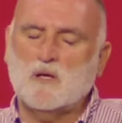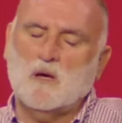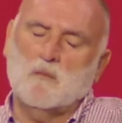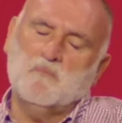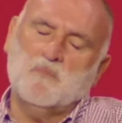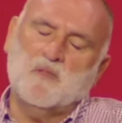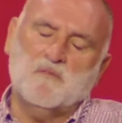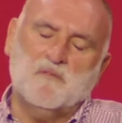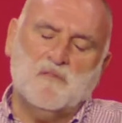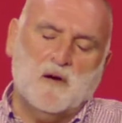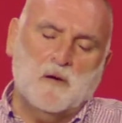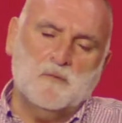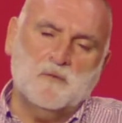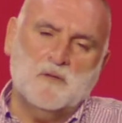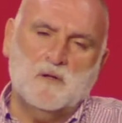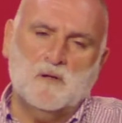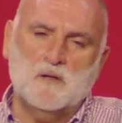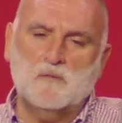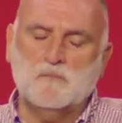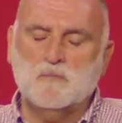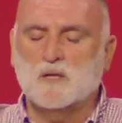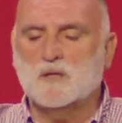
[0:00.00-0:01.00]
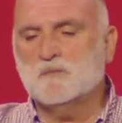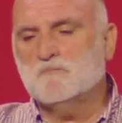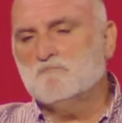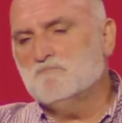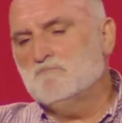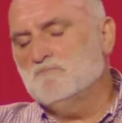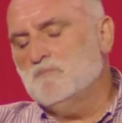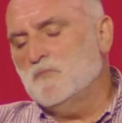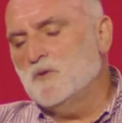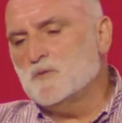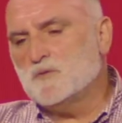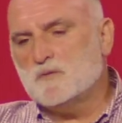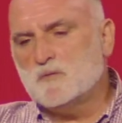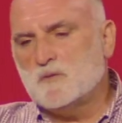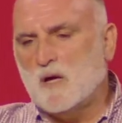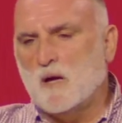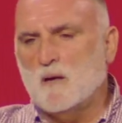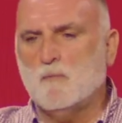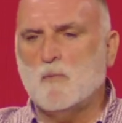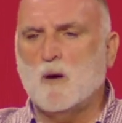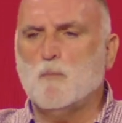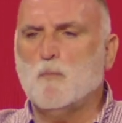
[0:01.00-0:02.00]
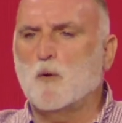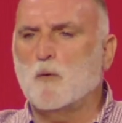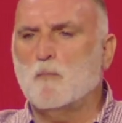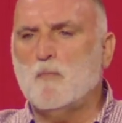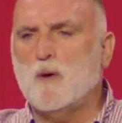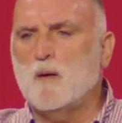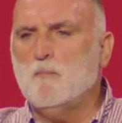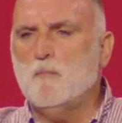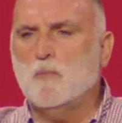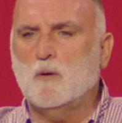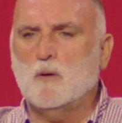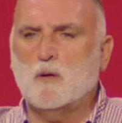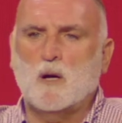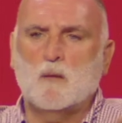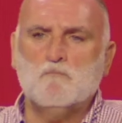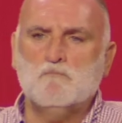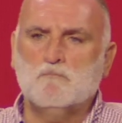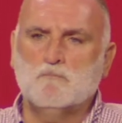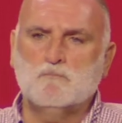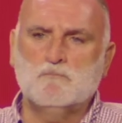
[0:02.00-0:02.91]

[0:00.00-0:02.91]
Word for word: I'm the founder, but just I'm a board member. I'm,